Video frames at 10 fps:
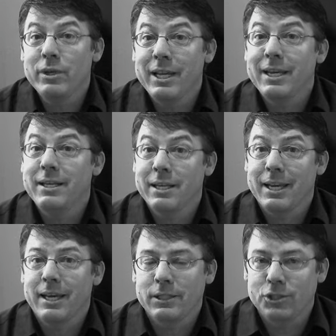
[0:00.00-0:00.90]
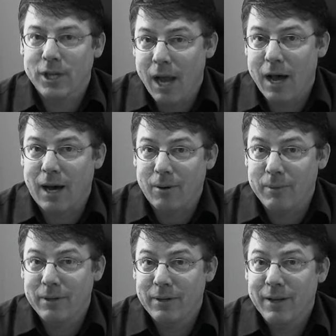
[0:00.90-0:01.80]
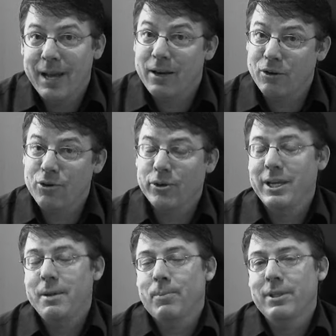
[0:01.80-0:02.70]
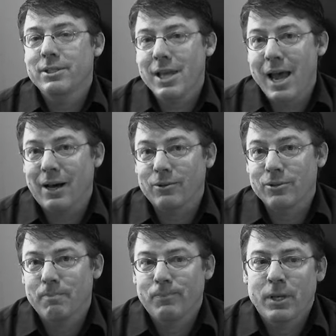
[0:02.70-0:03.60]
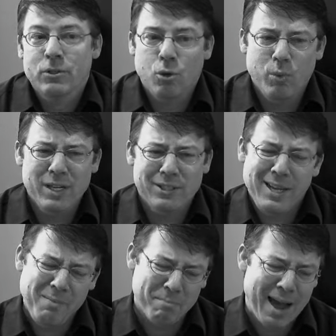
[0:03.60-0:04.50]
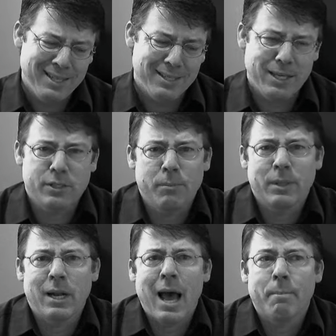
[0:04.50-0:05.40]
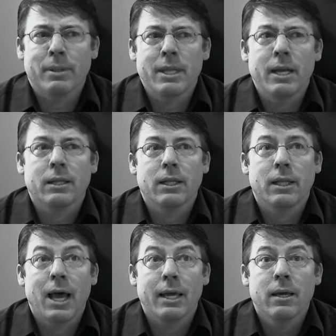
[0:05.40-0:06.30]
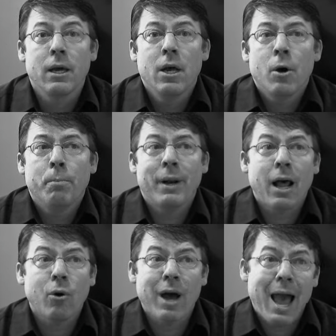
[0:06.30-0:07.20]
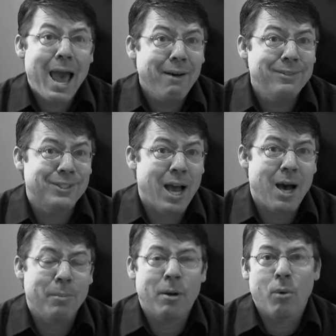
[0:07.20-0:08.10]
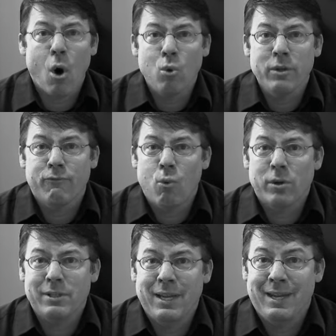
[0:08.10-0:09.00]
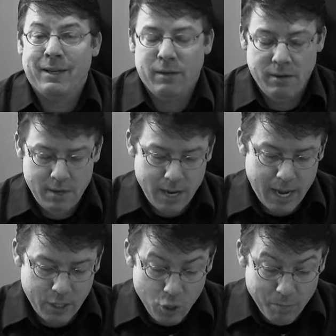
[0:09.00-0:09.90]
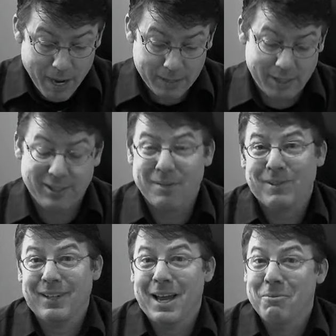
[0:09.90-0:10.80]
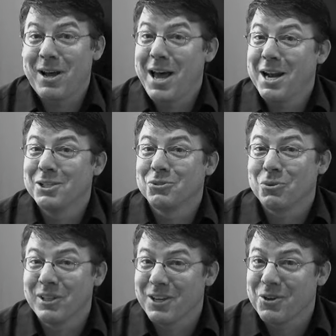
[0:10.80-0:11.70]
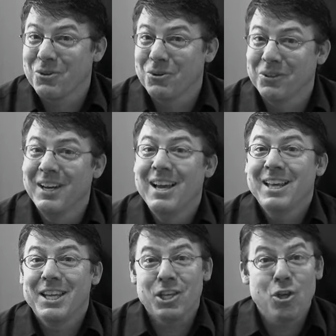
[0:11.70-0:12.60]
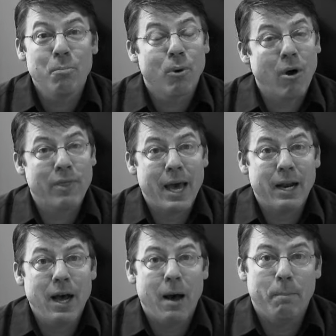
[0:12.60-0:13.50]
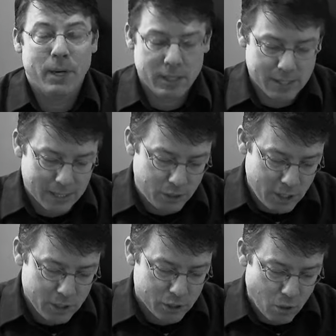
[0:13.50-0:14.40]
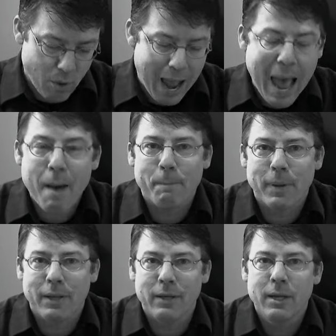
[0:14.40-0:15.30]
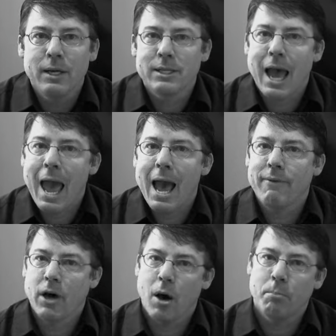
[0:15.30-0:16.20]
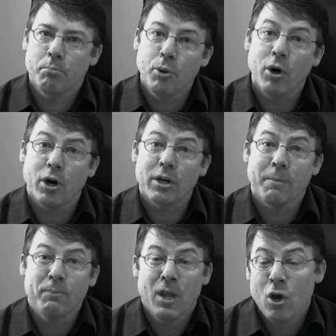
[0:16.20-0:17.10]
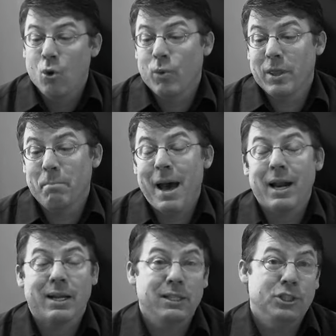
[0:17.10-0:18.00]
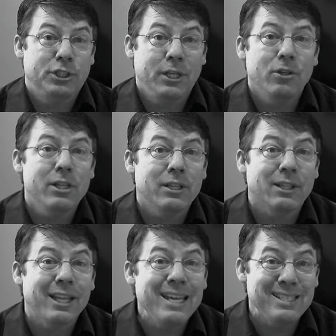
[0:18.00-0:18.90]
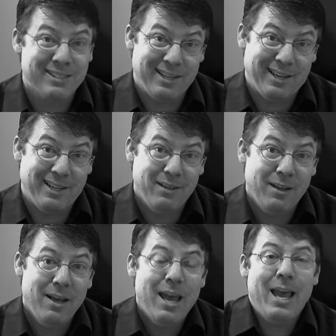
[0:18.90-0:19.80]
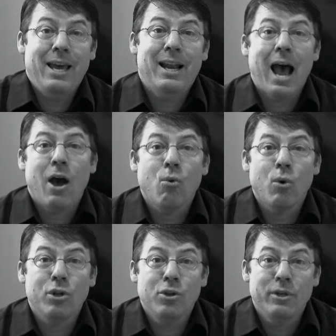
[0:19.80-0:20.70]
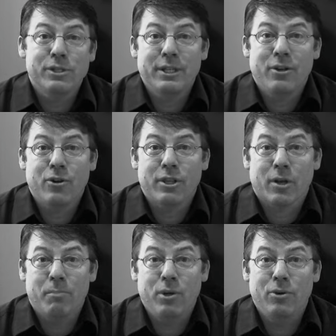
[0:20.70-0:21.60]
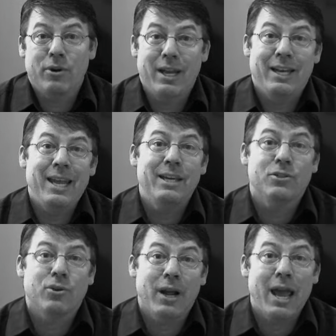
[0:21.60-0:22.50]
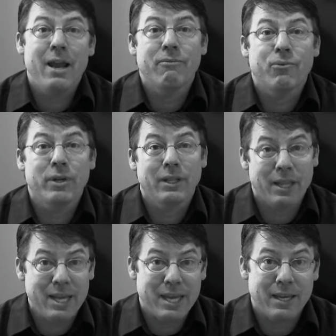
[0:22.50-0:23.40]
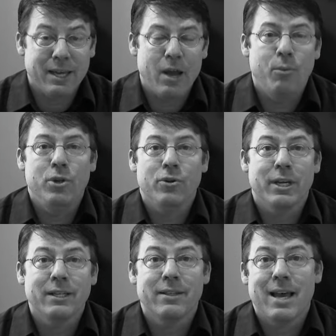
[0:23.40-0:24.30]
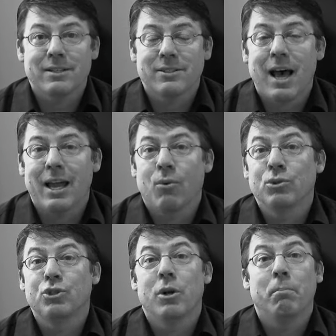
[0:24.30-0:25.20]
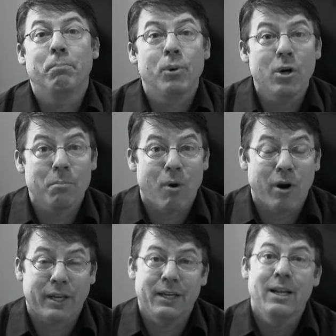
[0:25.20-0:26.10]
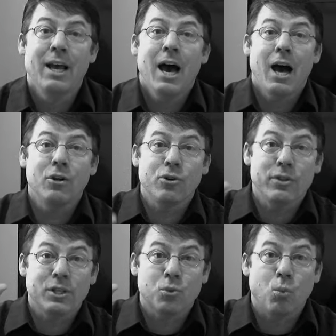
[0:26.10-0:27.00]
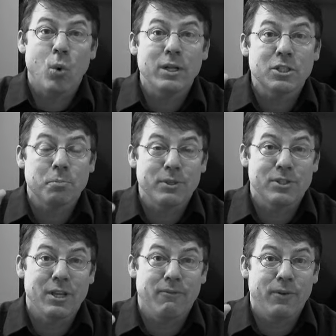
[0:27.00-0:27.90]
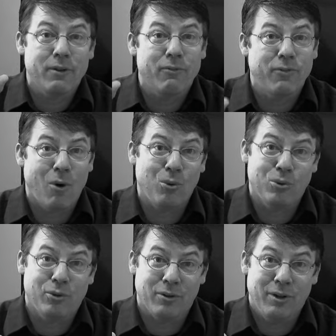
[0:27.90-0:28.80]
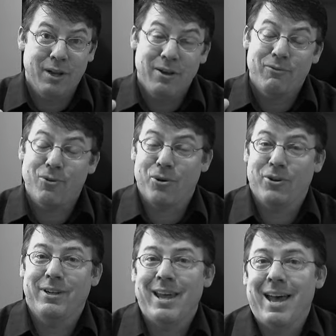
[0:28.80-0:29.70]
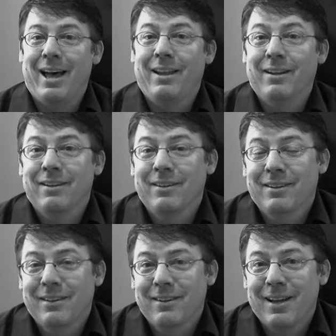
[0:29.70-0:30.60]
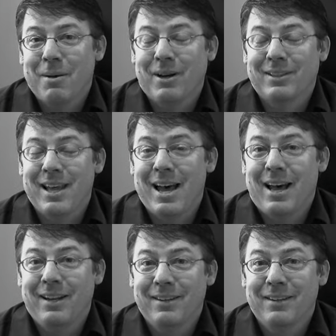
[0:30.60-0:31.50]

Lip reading: need to get a job and earn your keep in this house. To which he might say something hypothetically like, but I don't have a job and I'm only 14. And you might say something like, that is really cool that you brought that up, because I just so happen to have a book with about a kajillion links in it, and I want you to sit here at the computer and enter every link, and when you get to that site, I want you to bookmark it under this one specific folder for your dad. How about that?